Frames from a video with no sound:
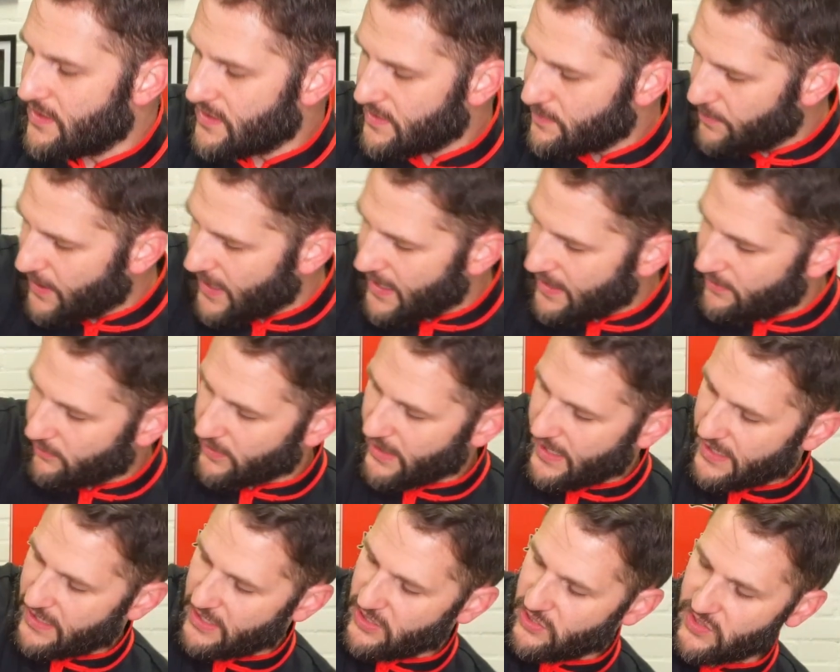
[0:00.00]
spot where
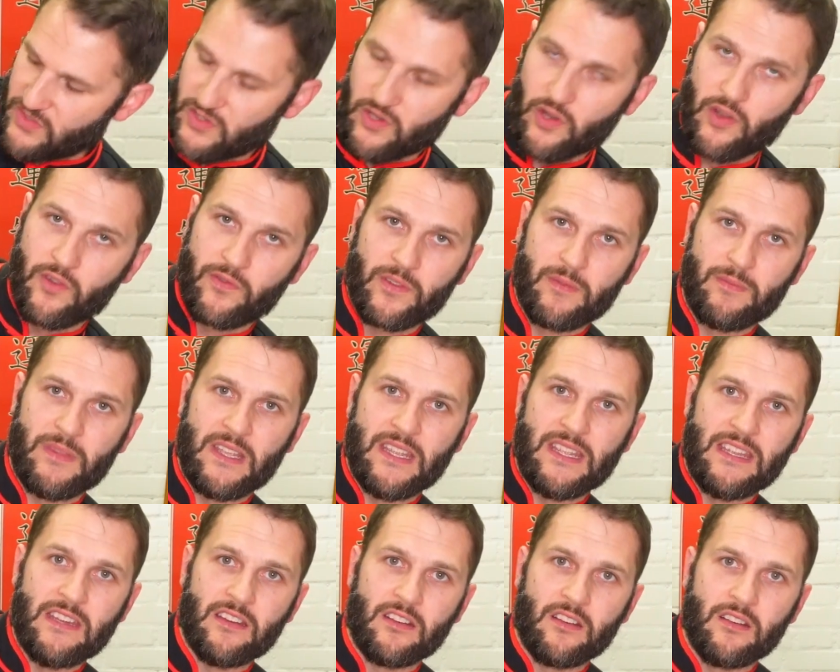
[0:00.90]
I can just go from
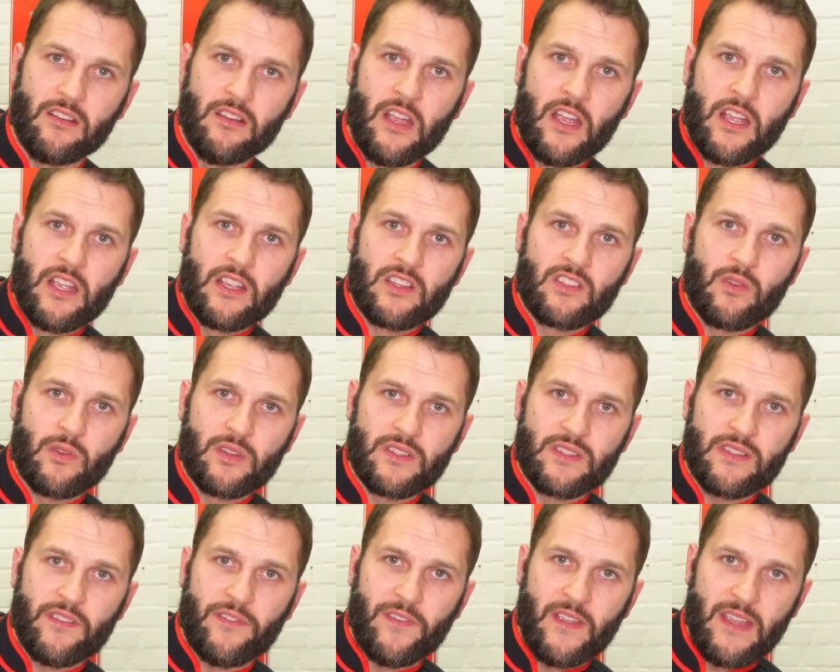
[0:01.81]
the ear
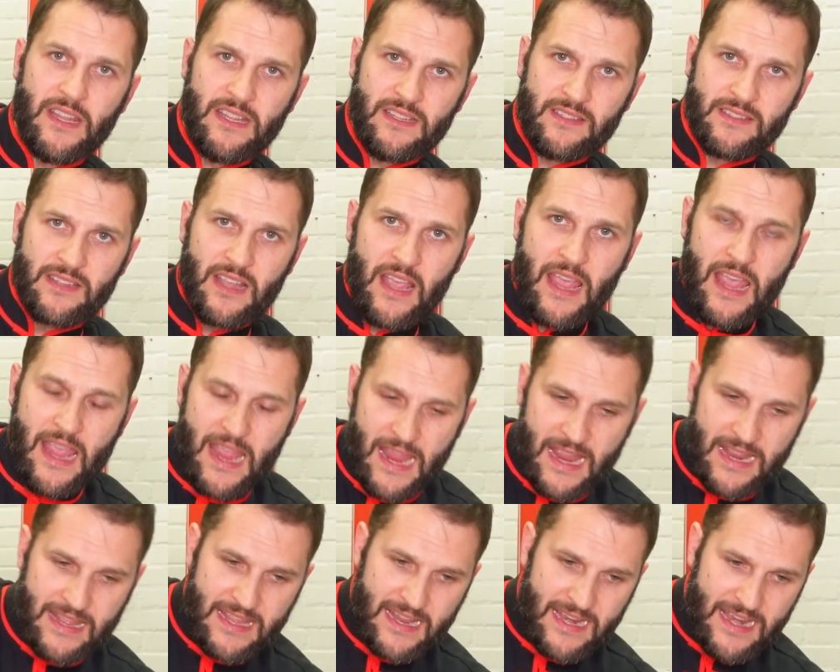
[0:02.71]
towards the face.
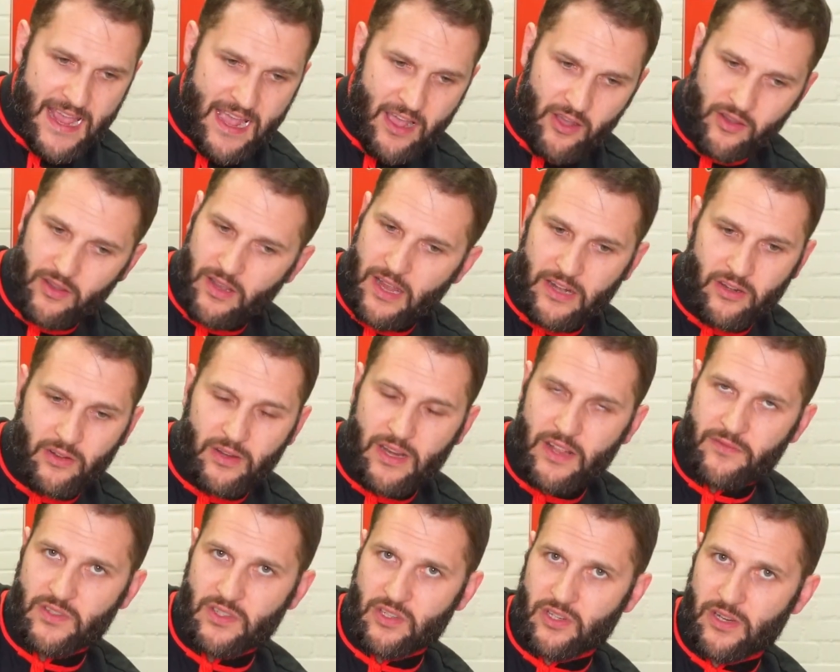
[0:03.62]
And then now I don't
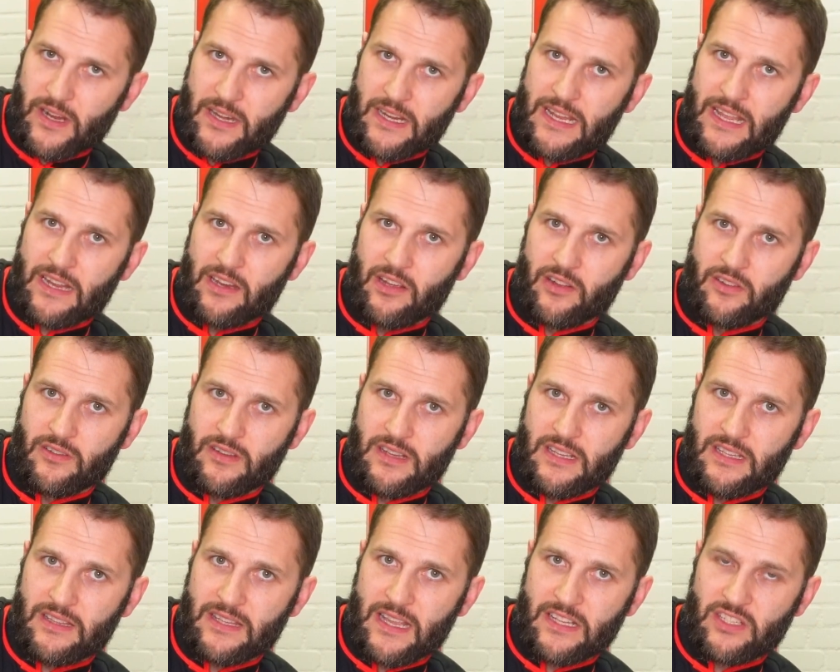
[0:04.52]
have to try to get
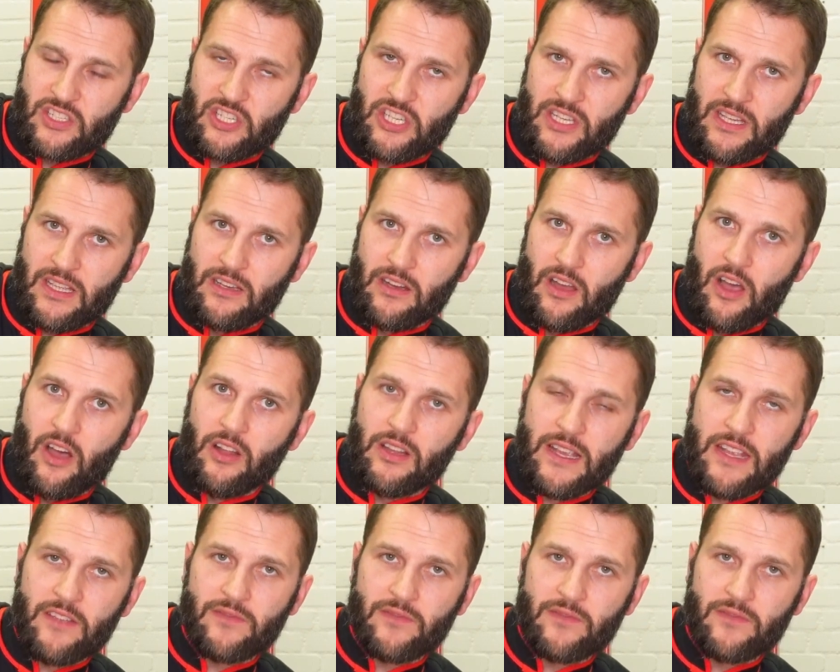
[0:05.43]
underneath that chin. All I